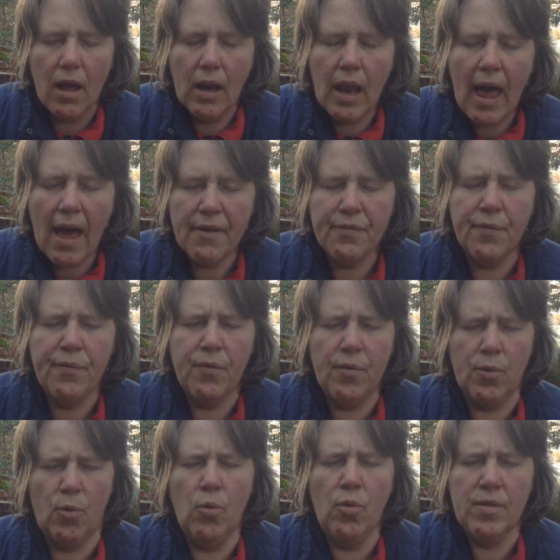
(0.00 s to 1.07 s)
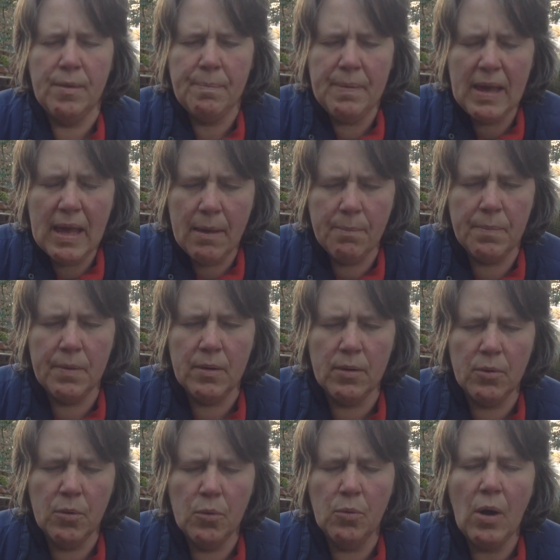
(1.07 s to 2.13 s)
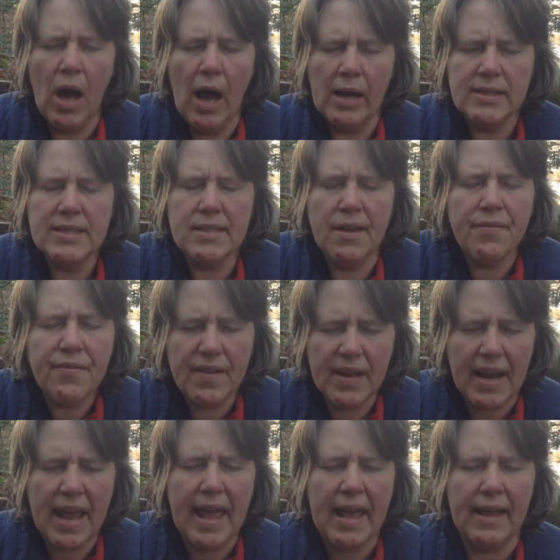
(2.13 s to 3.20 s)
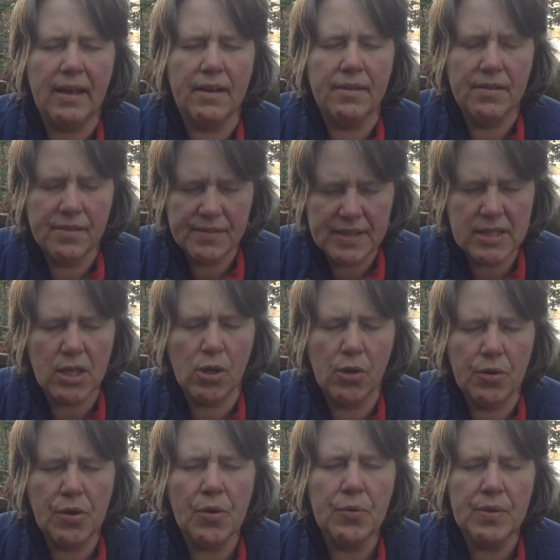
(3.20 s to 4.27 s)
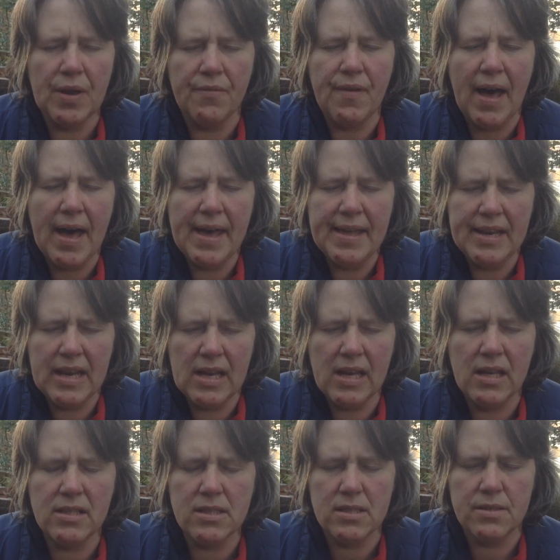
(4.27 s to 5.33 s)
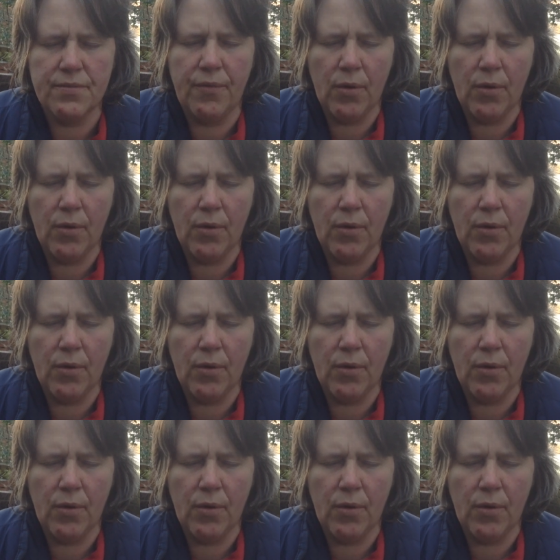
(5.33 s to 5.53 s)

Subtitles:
love for all the people who are suffering with the coronavirus,